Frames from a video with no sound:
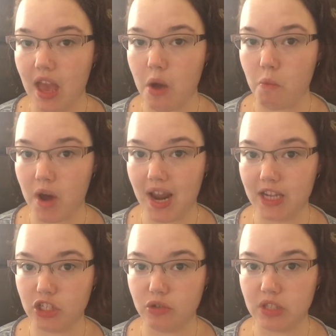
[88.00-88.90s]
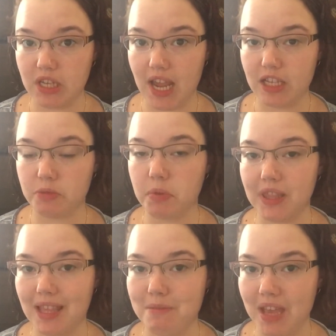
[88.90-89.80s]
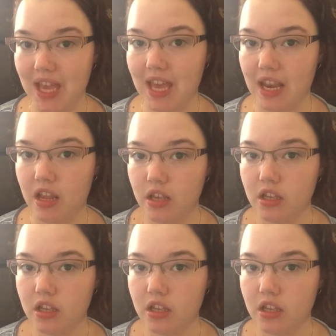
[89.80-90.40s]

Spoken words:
and what I chose to take to put them in.